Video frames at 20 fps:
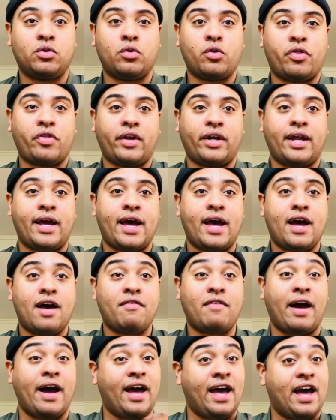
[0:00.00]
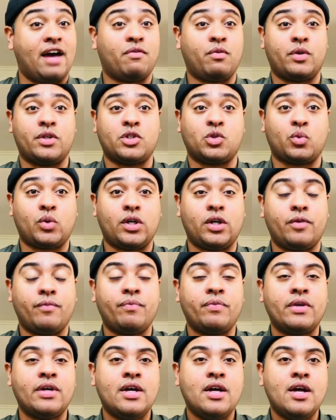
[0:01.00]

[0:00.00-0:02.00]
cool thing to have. I have one as well.